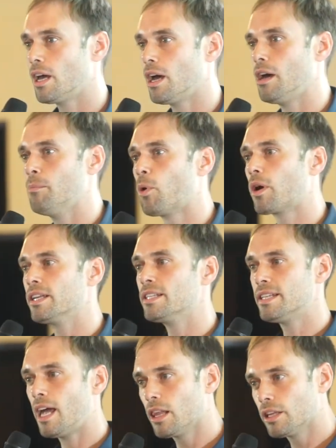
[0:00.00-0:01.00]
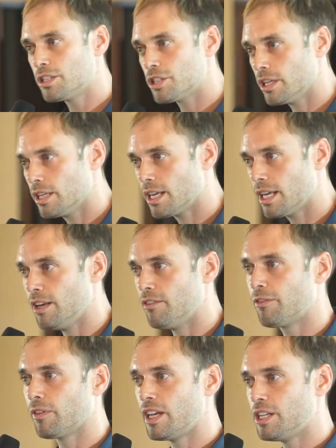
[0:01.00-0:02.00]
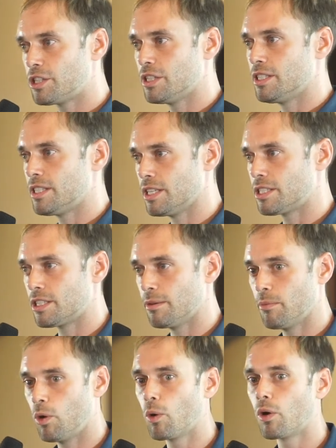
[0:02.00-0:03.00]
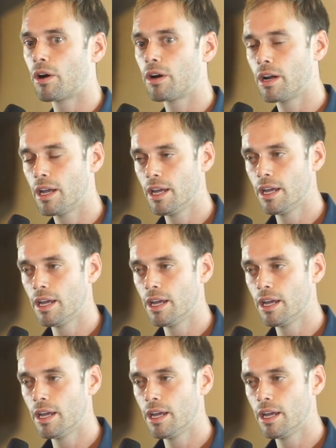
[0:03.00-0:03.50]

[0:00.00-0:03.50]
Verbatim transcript: a more intelligent inflation system or